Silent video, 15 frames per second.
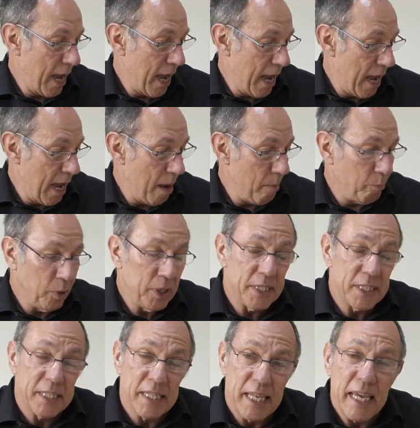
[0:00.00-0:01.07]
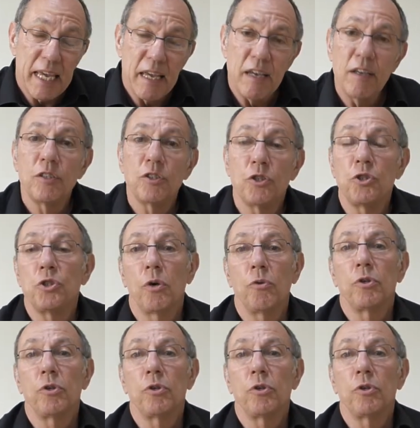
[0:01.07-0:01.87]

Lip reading: But it's there to show